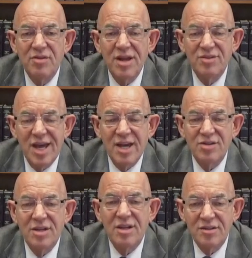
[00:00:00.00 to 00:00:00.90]
the
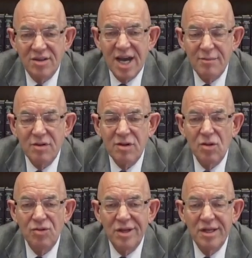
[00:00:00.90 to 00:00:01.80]
transaction at the time of
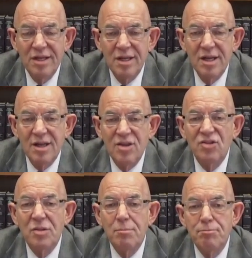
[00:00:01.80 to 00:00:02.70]
closing,
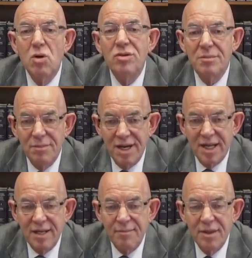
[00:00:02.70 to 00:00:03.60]
this boot
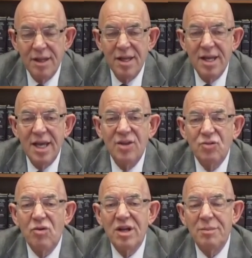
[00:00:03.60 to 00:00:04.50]
money,
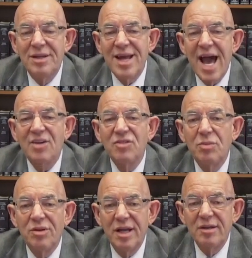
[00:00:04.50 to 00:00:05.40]
is going to be
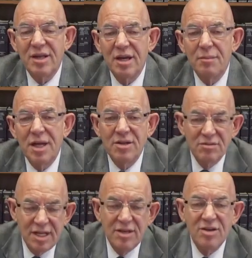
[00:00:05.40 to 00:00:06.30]
taxable income, and
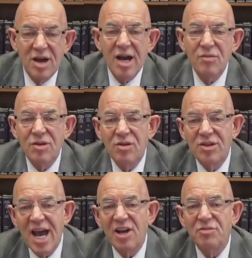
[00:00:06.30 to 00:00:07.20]
you'll need to talk with
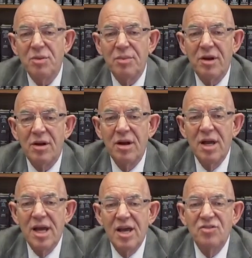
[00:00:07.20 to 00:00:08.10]
your tax preparer
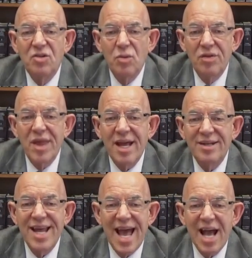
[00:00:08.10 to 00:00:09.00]
as to what
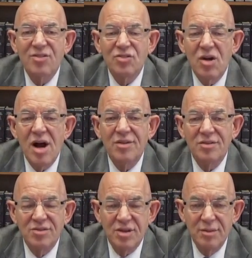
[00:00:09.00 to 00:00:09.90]
that tax
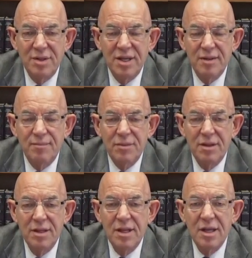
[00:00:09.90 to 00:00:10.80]
cost is going to be.
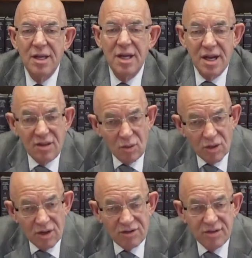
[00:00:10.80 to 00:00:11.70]
In other
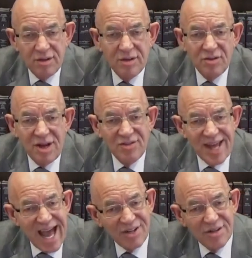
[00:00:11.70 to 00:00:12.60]
words, the
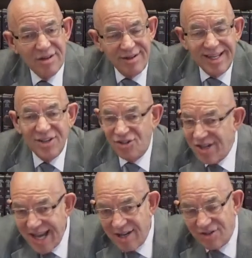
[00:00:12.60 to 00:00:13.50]
transaction, the
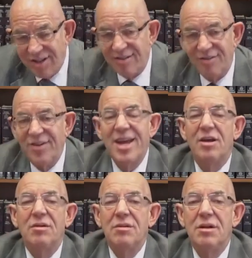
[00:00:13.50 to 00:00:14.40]
exchange, doesn't
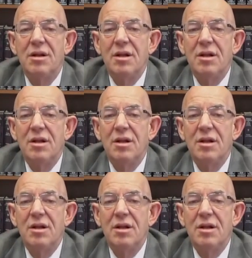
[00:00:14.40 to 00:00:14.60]
fail,